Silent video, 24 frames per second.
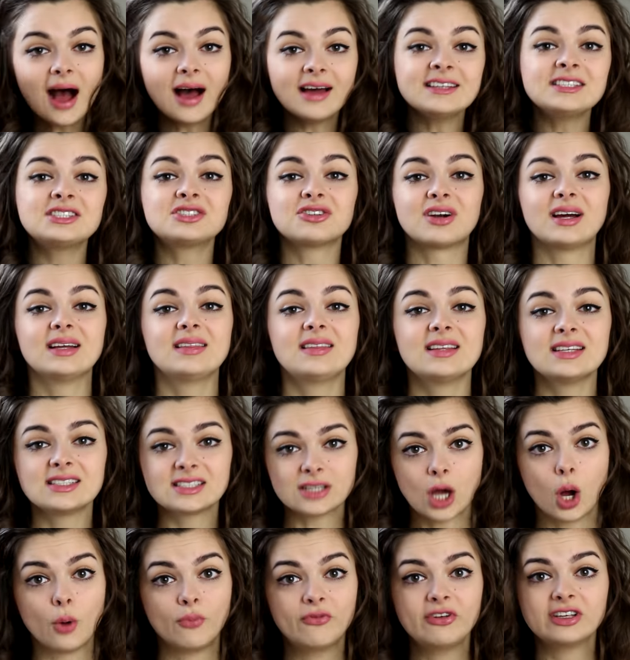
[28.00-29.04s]
I tried this,
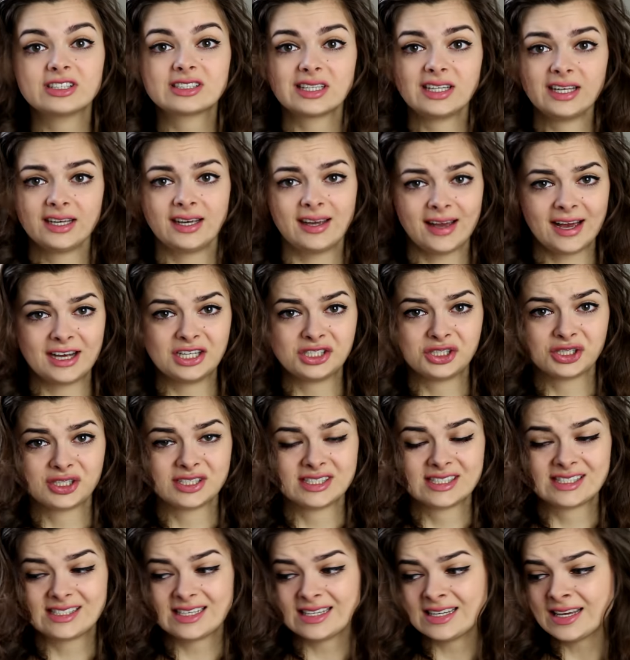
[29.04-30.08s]
obviously, as you
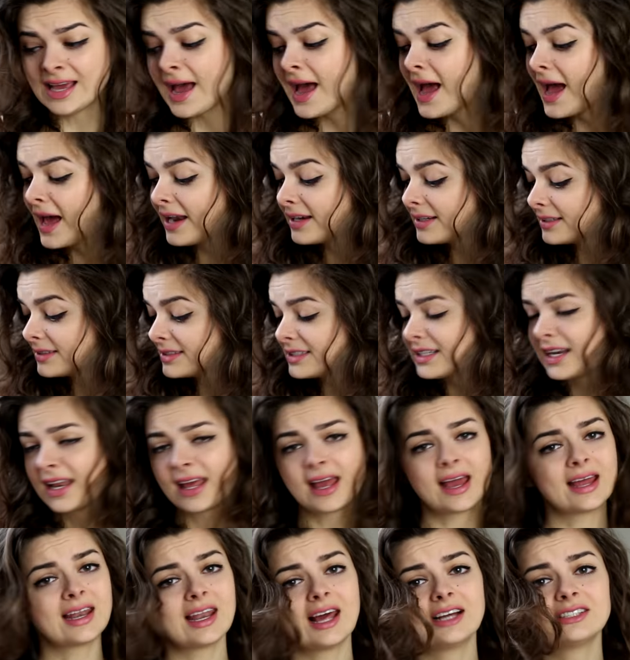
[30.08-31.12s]
can see, and today
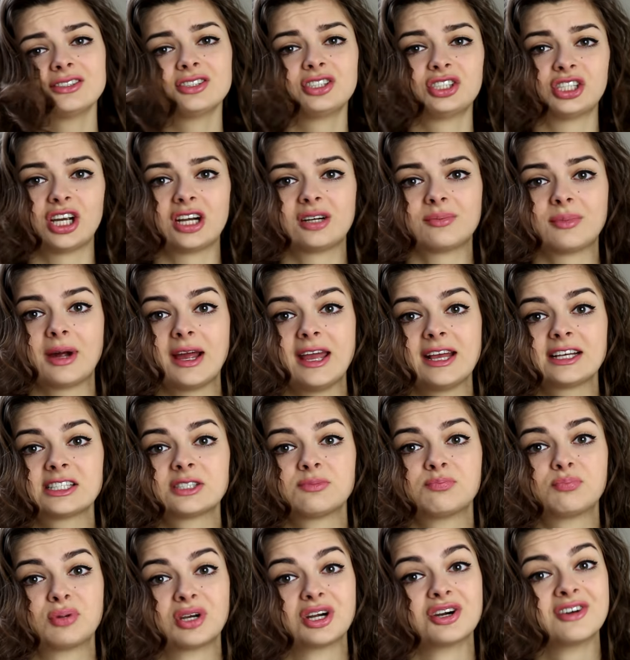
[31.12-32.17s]
I'd like to share my
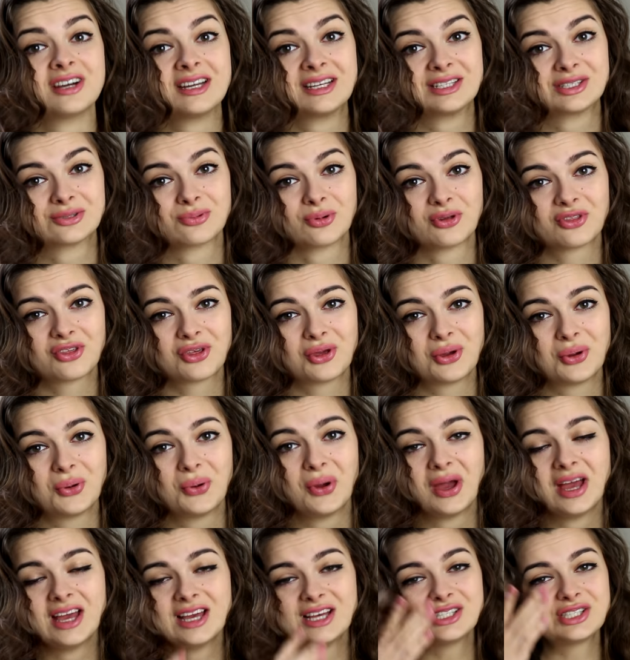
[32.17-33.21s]
experience with you.
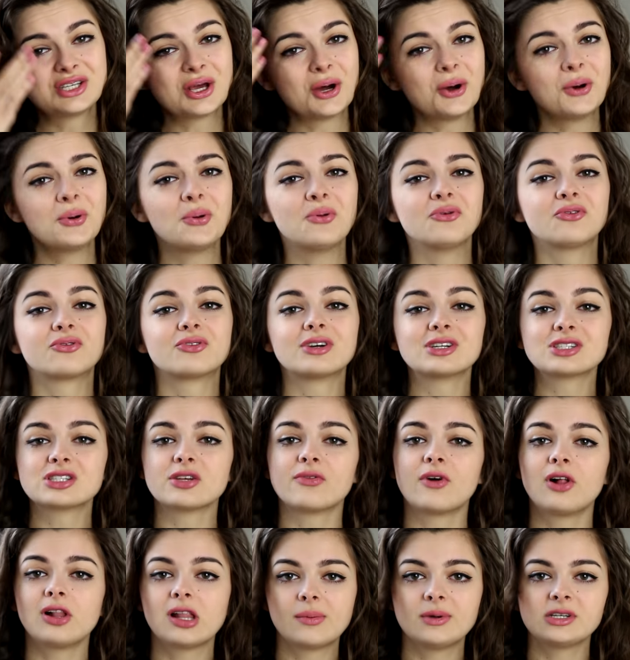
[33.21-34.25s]
So first
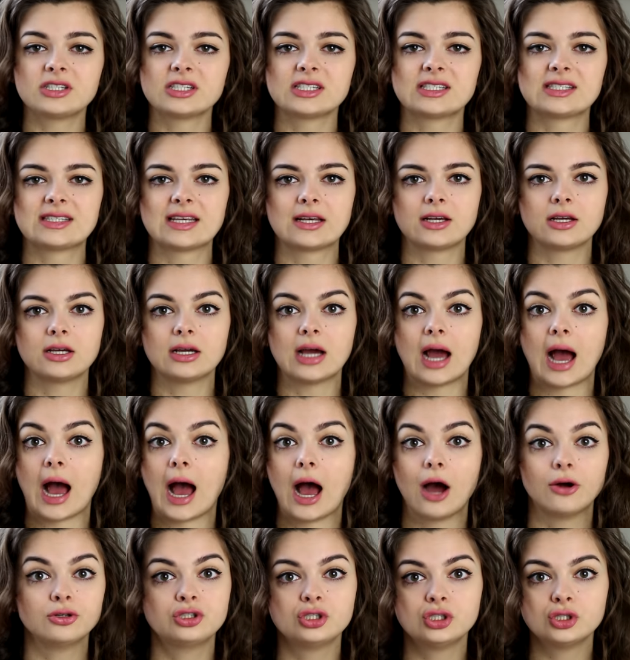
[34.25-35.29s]
of all, let me just tell you
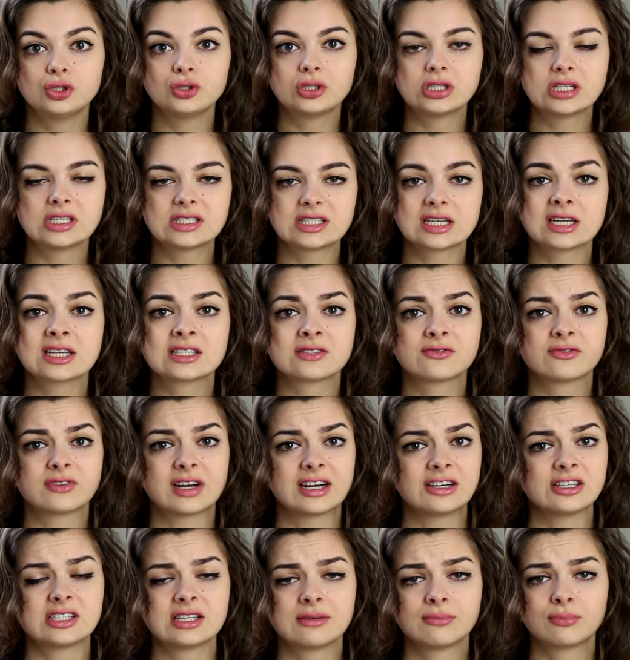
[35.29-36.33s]
how to do this. It is
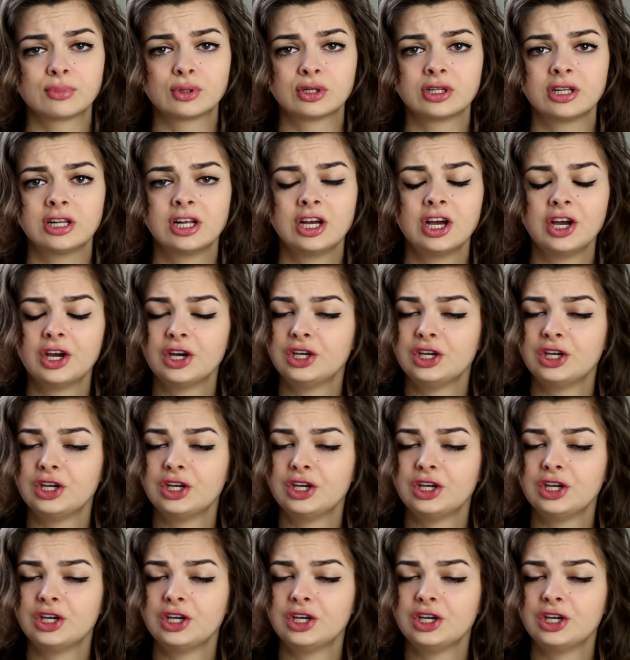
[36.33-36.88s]
very simple.